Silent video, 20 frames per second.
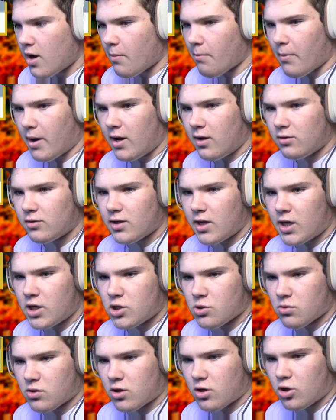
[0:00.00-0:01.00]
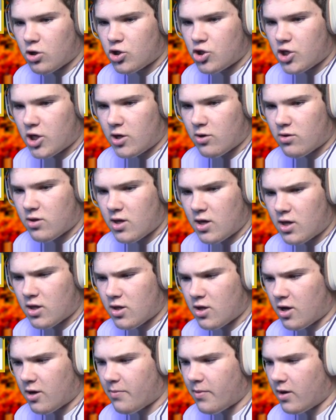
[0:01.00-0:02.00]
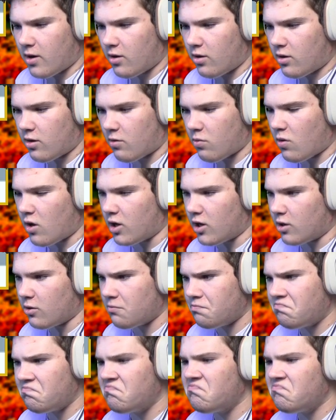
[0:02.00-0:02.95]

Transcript: Mild nature with Curse, Shadow Sneak, Stockpile, and Swallow.